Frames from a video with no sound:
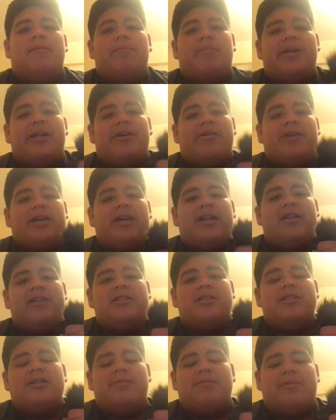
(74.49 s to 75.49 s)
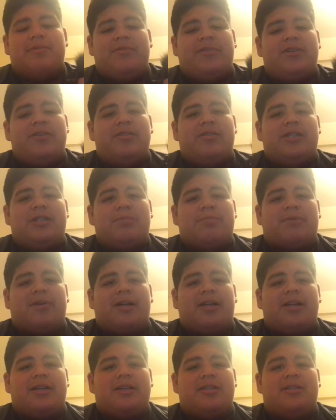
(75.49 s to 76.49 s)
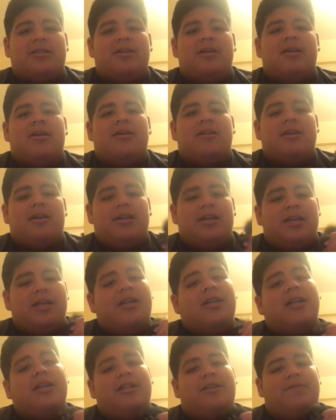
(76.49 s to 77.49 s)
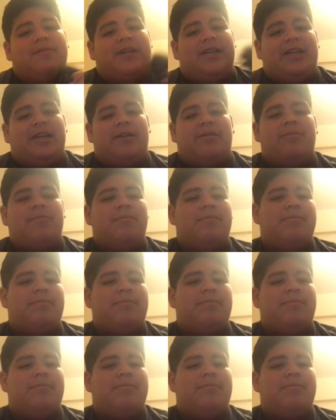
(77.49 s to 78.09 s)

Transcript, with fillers: But I'll get into the review of this product in another video.